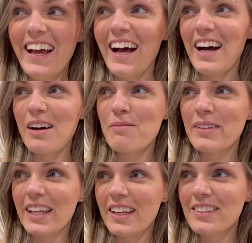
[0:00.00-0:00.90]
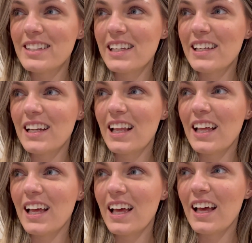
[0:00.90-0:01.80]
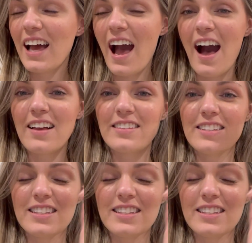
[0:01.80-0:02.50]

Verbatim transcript: Um, Neeson has...